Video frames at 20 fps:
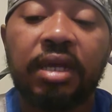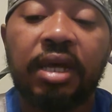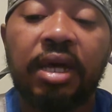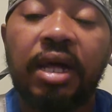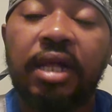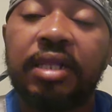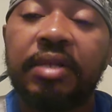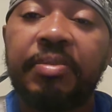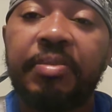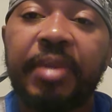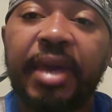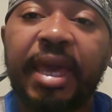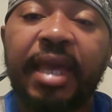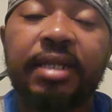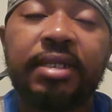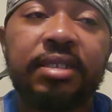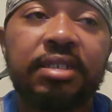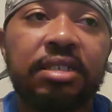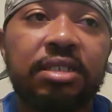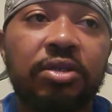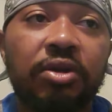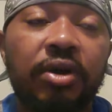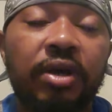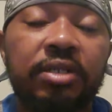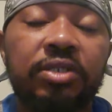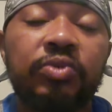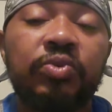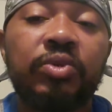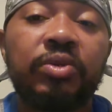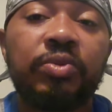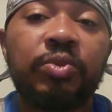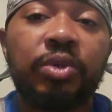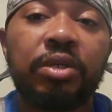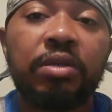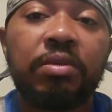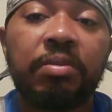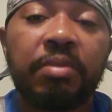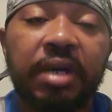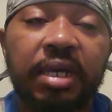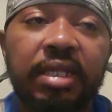all the madness starts when,
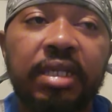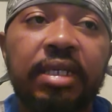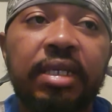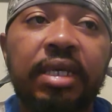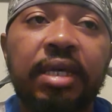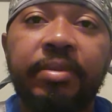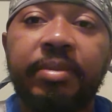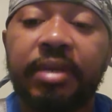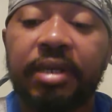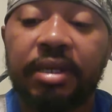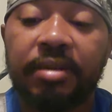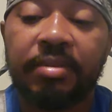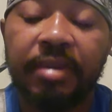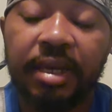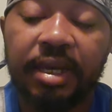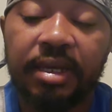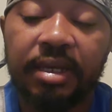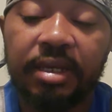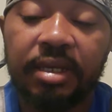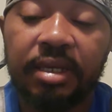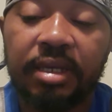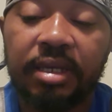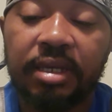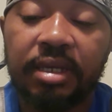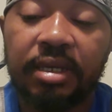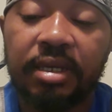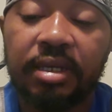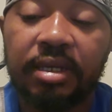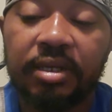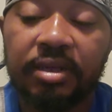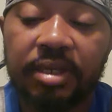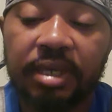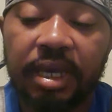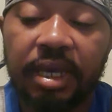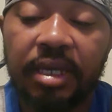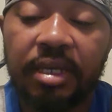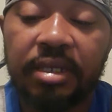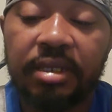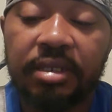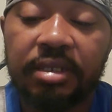when money come in, man.
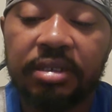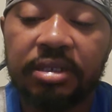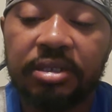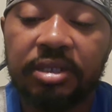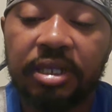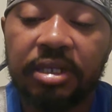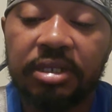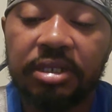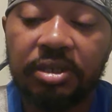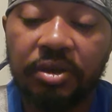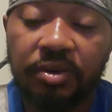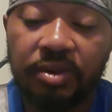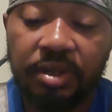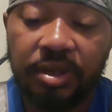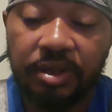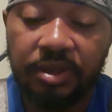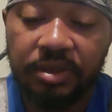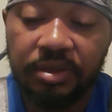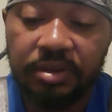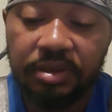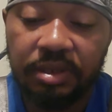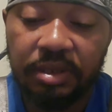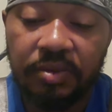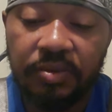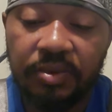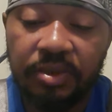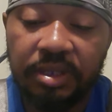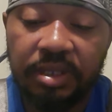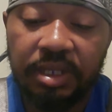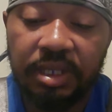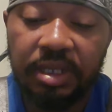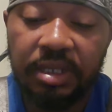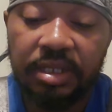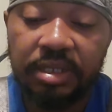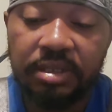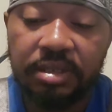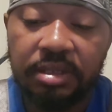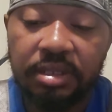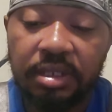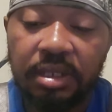Okay? So let's go here and we'll end
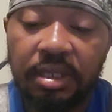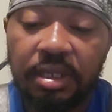it